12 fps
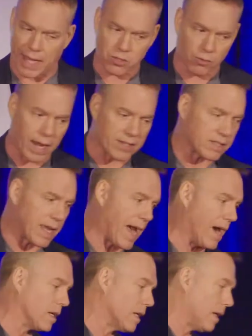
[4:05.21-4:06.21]
That's where I
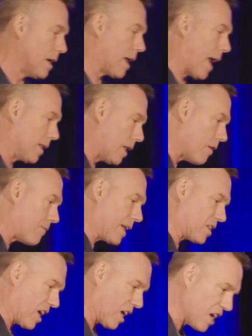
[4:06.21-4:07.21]
stand. And I love
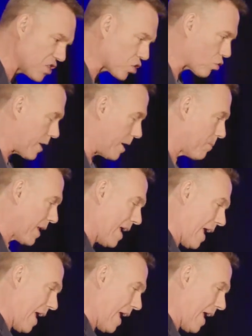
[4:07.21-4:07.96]
that the history